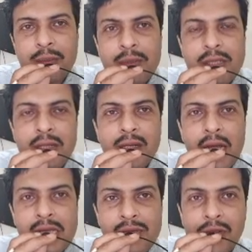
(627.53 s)
That means the
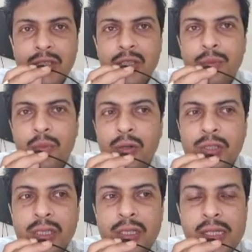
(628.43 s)
classification of
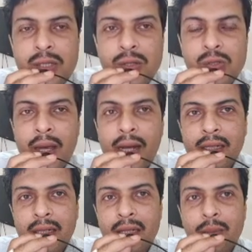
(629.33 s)
modulation is also
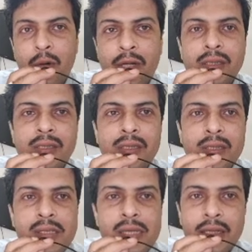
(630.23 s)
another important
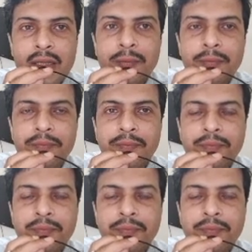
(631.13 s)
sector.